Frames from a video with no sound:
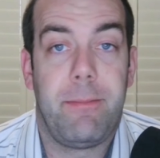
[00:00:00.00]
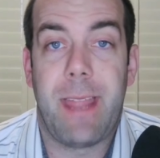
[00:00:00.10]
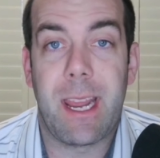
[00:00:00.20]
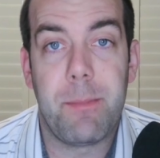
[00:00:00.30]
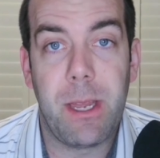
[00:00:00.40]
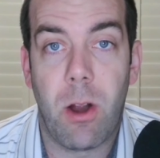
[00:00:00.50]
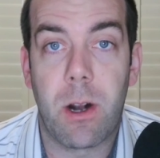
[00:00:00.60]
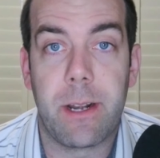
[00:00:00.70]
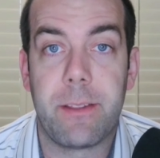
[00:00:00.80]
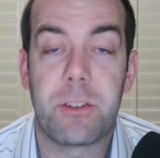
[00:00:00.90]
that can be
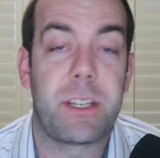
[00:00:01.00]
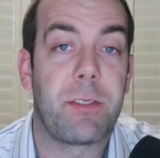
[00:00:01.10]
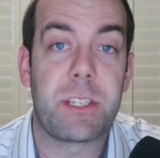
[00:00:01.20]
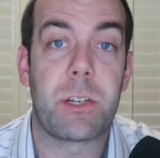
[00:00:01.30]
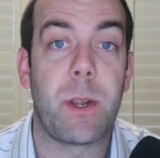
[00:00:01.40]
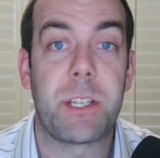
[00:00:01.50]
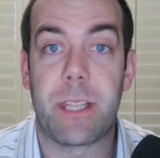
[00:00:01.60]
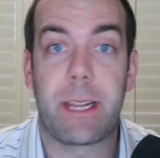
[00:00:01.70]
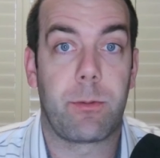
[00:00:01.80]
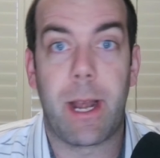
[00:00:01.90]
hard. And there's different situations.
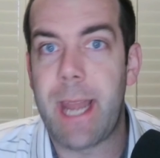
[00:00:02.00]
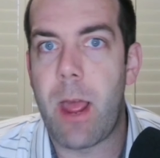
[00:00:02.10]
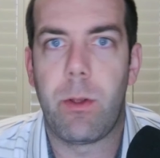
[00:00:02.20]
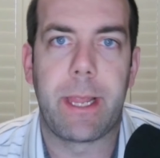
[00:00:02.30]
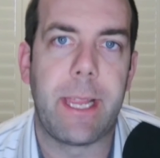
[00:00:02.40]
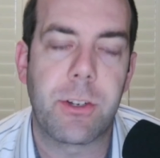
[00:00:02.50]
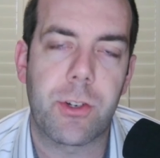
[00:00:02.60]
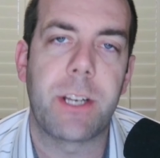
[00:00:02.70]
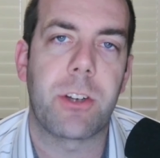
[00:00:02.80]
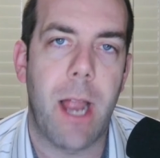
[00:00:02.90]
Like right now, like interest
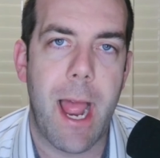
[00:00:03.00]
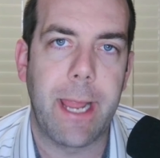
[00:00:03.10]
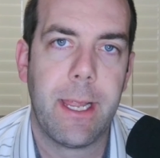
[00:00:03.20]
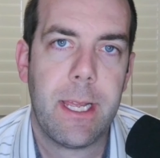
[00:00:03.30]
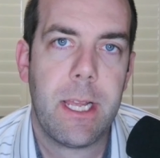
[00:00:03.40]
rates are high.